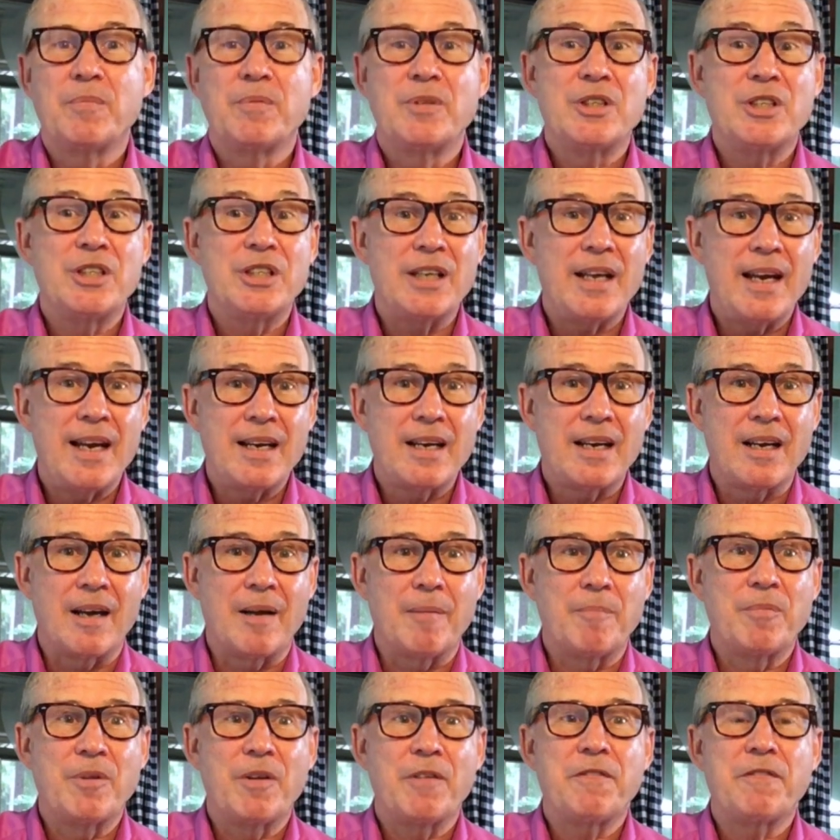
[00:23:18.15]

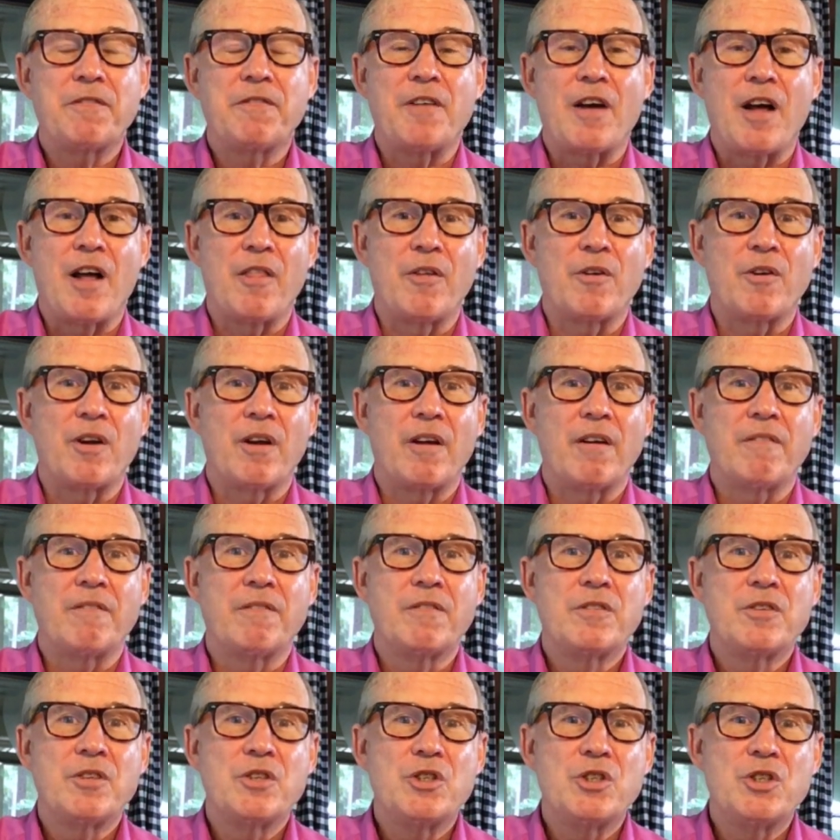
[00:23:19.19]
Jacob, the father of
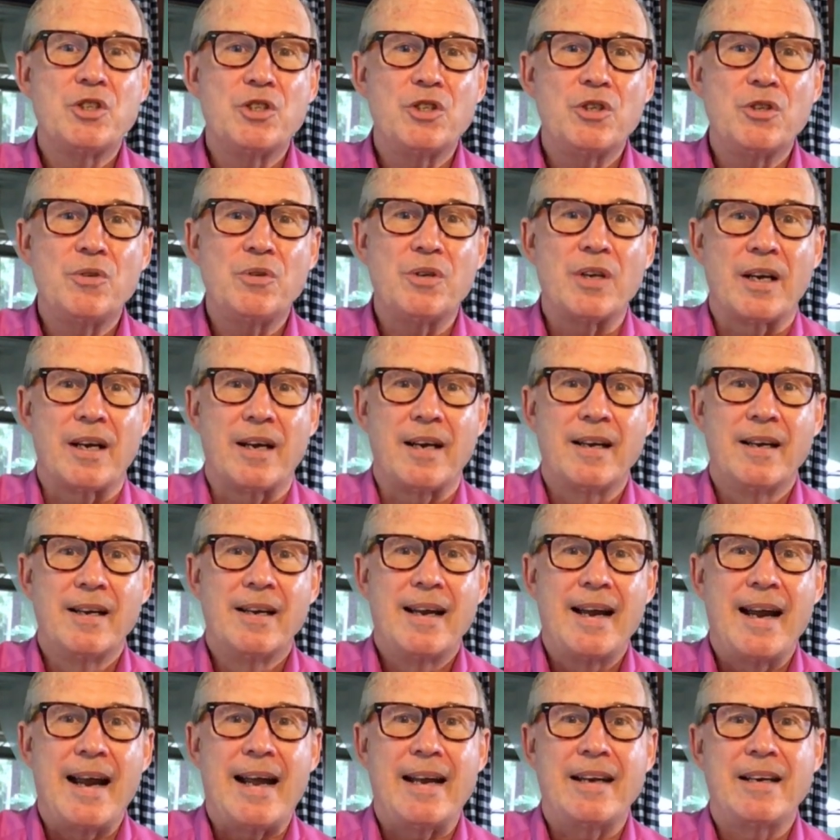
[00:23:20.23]
Judah
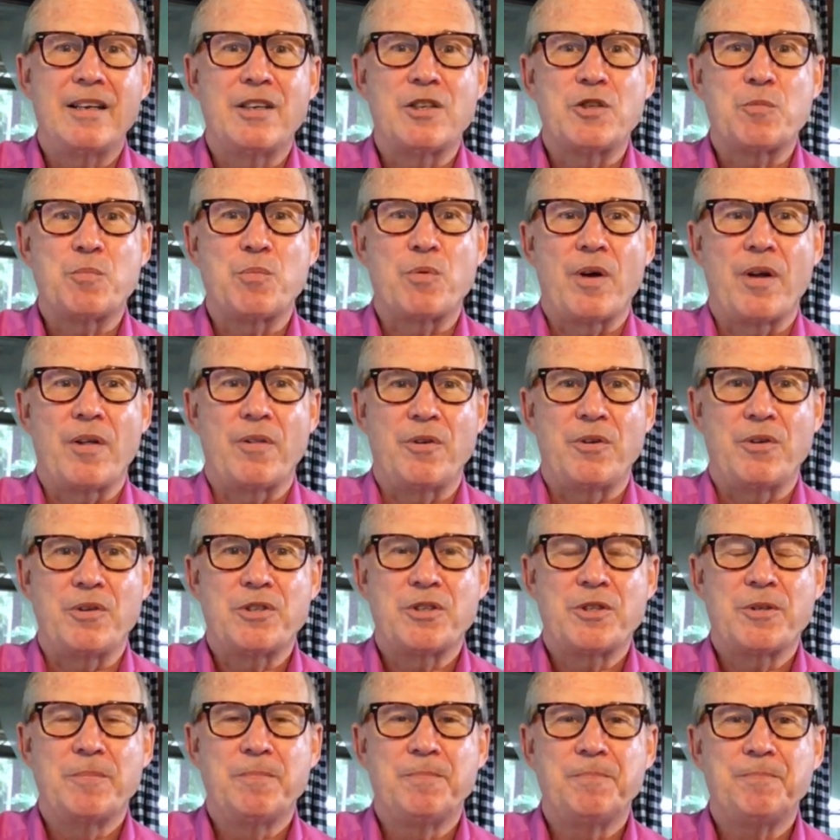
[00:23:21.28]
and his
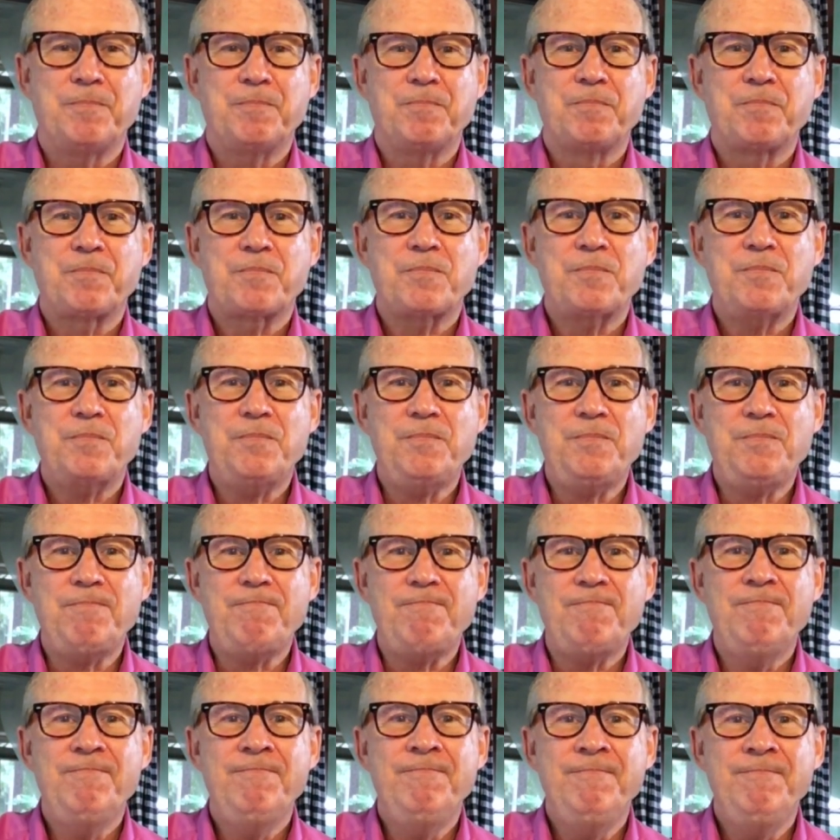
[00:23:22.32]
brothers.
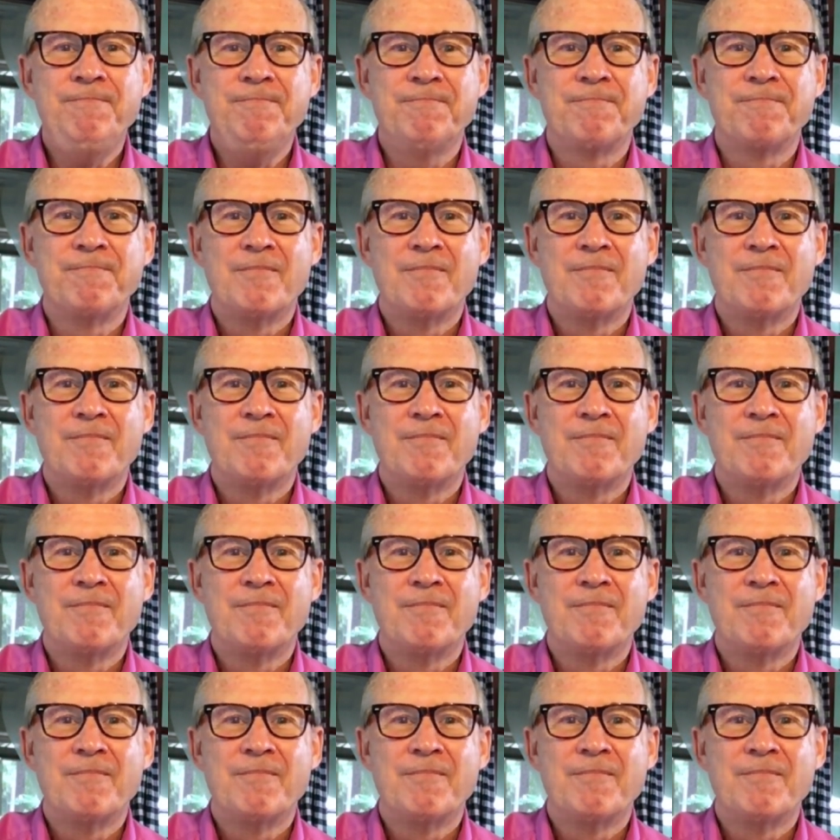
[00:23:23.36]
Hmm.